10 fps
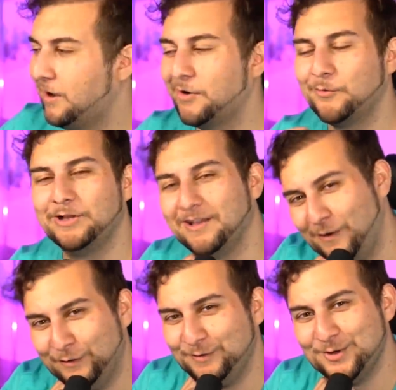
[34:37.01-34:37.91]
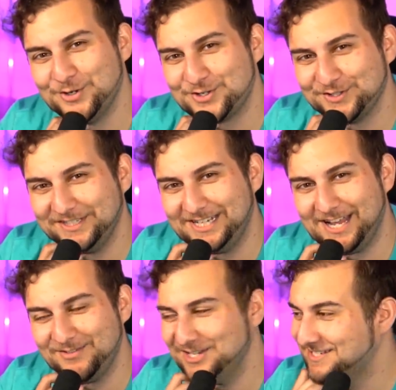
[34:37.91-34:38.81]
aren't we all emotionally
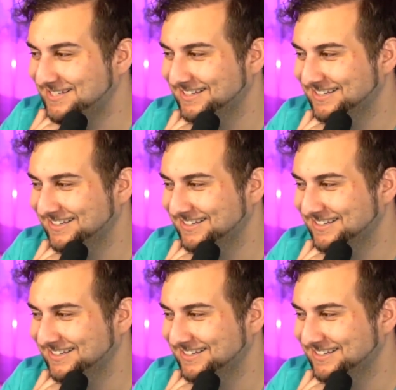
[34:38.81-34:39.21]
damaged?